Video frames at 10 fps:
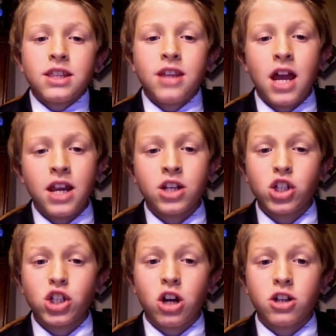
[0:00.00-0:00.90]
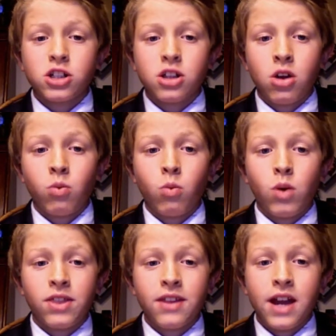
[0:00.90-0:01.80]
Then Jerry Sloan,
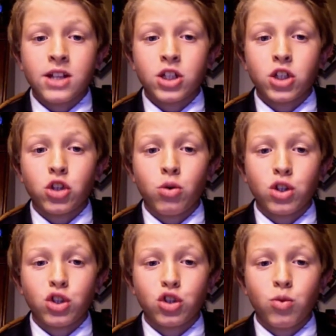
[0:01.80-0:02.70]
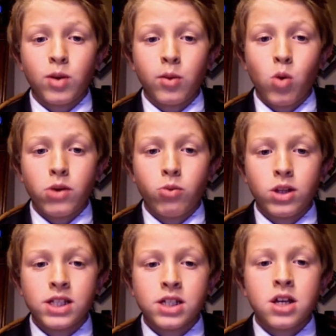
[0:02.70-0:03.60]
1,221
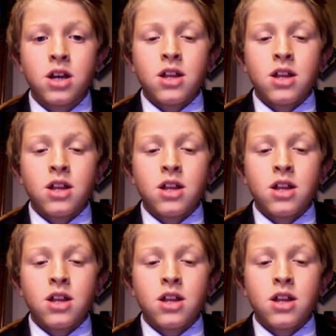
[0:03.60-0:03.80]
wins.